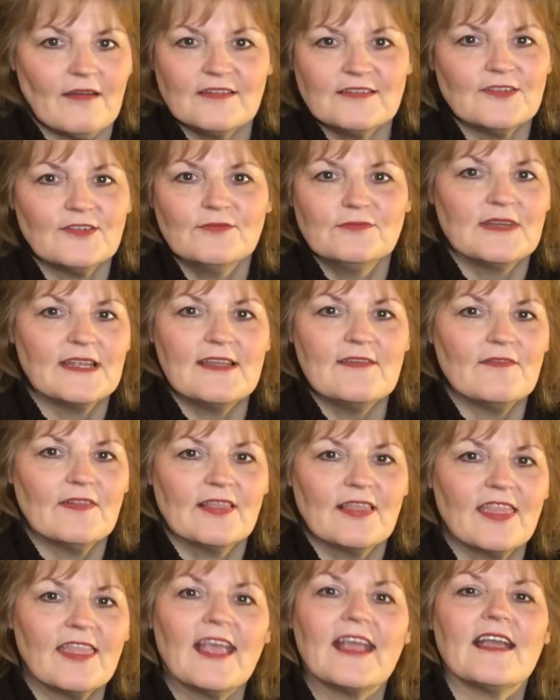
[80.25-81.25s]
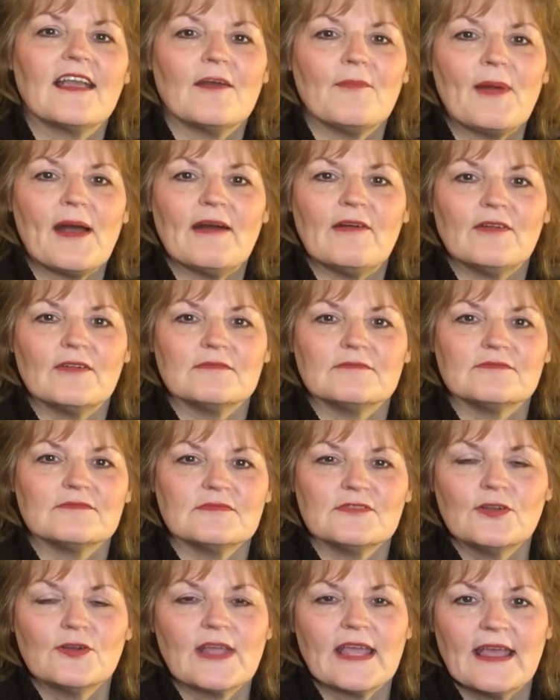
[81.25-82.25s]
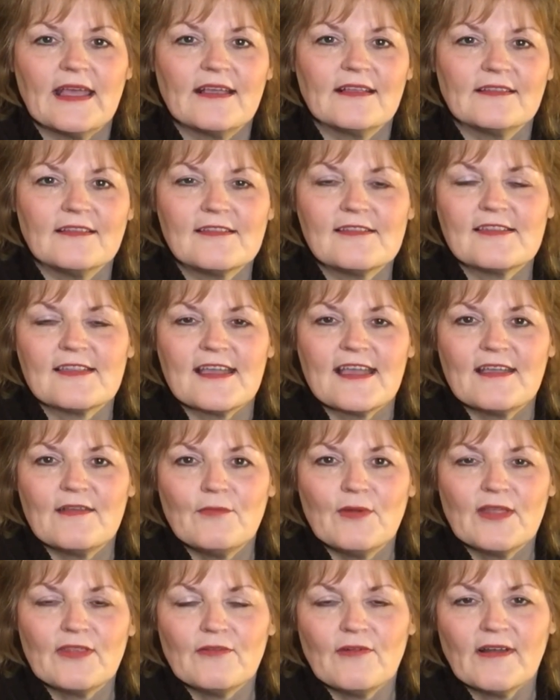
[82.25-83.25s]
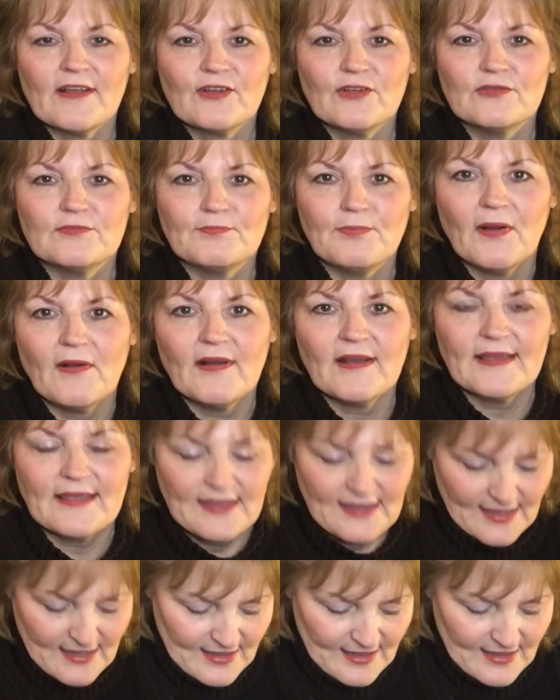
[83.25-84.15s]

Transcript: I don't even think about looking to see whether I could buy